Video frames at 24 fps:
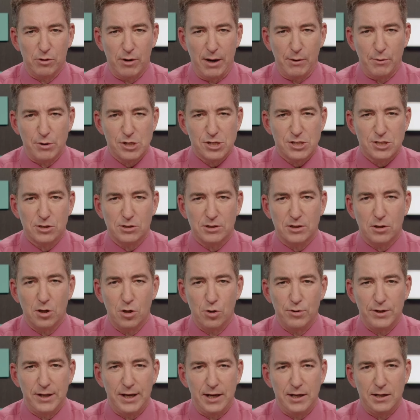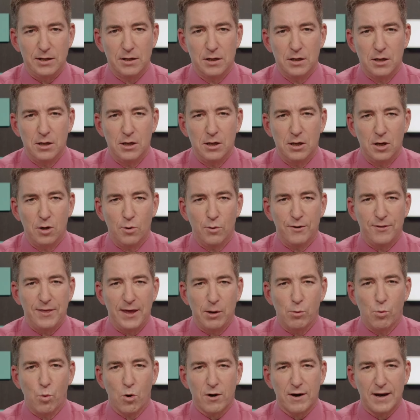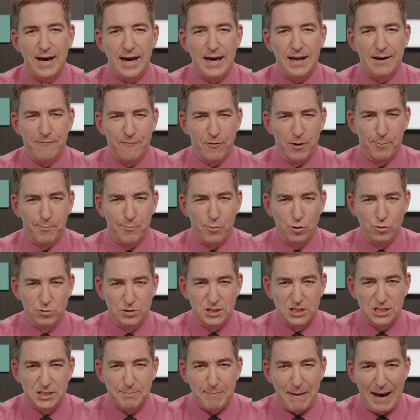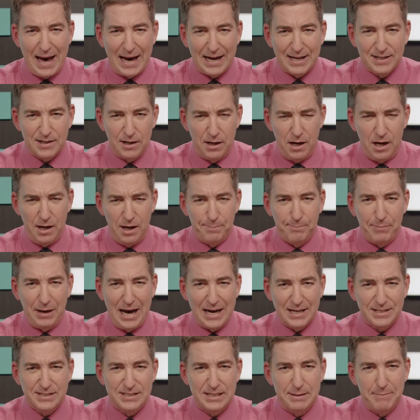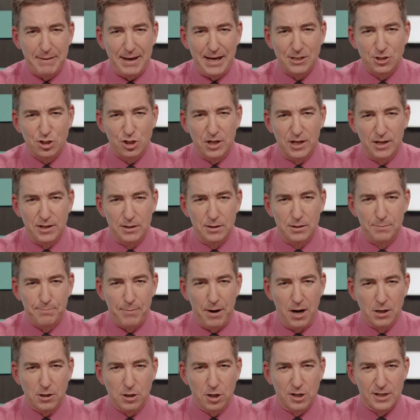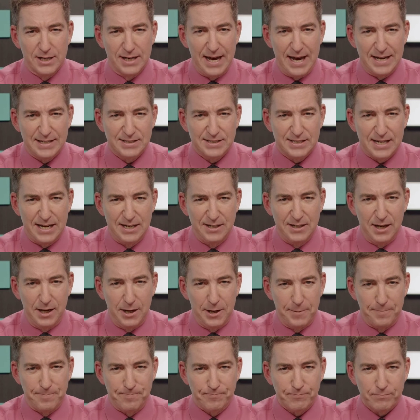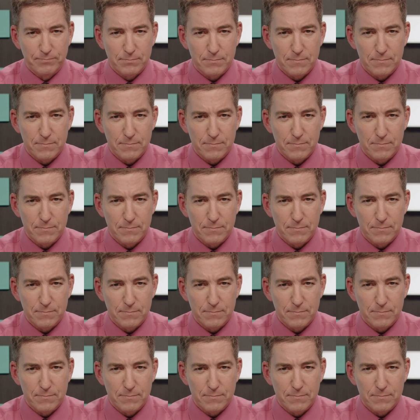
I wish to load it with a warhead for Putin's back, Black Sea Mansion bunker to send him.